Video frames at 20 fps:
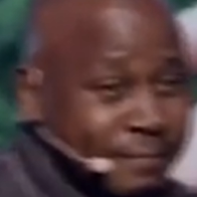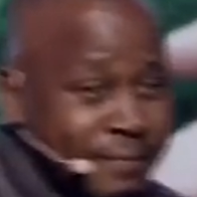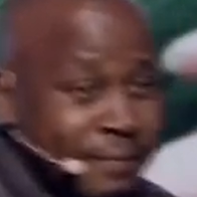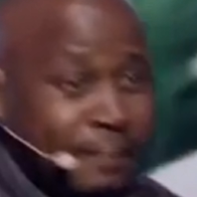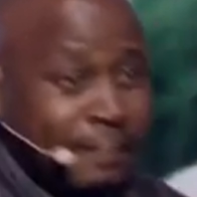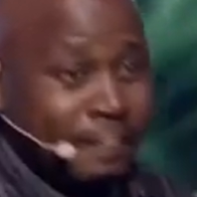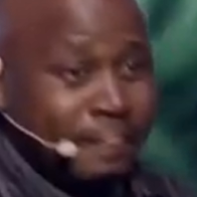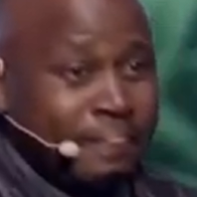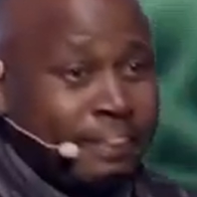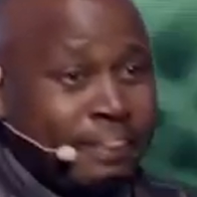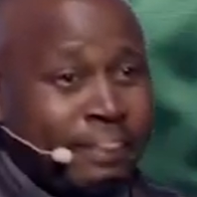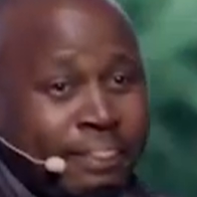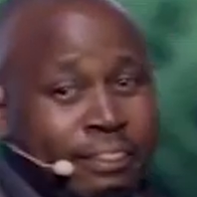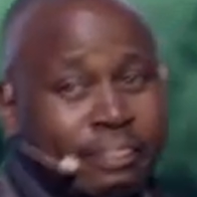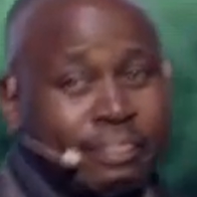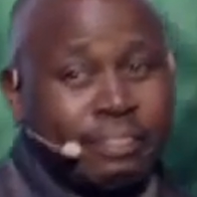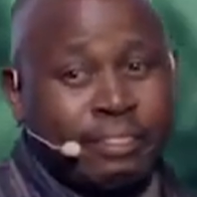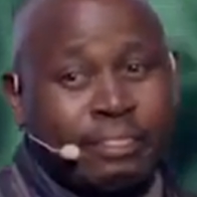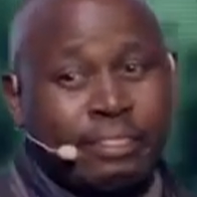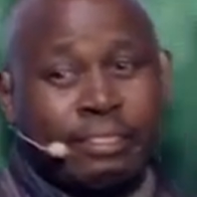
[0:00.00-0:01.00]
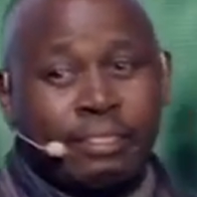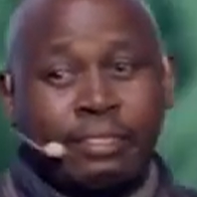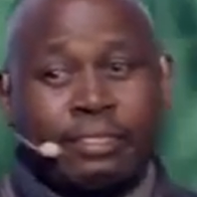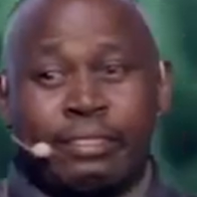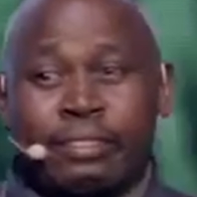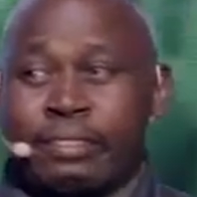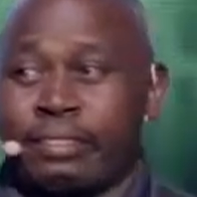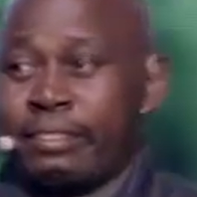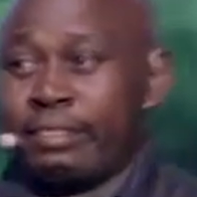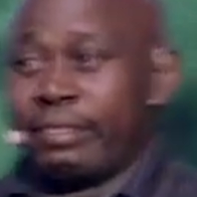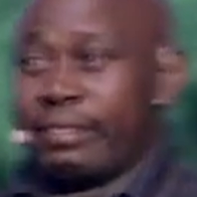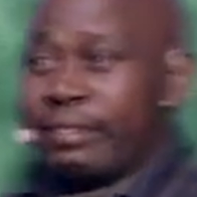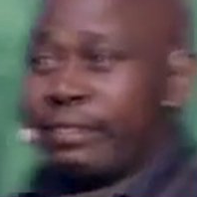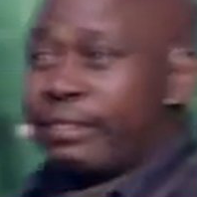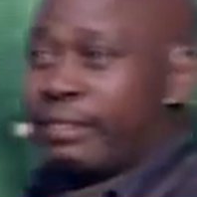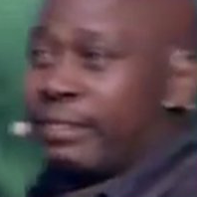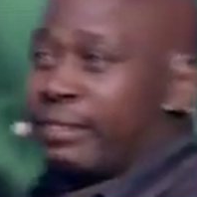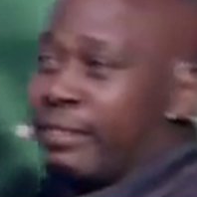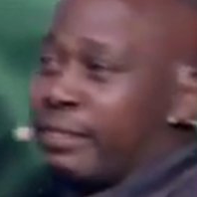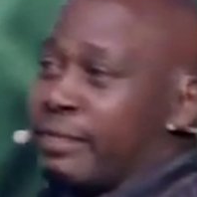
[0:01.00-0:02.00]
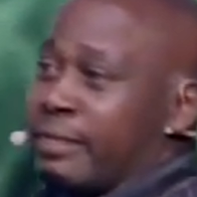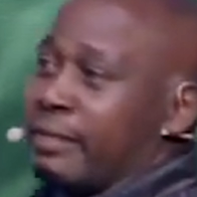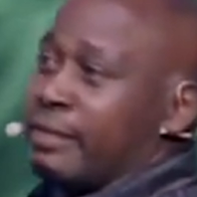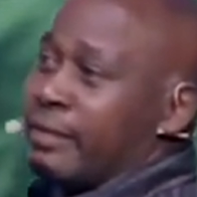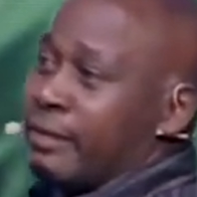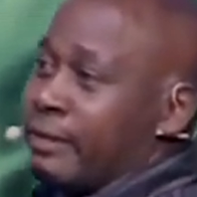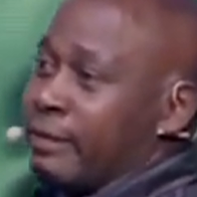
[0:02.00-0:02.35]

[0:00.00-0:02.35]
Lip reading: Nothing is said.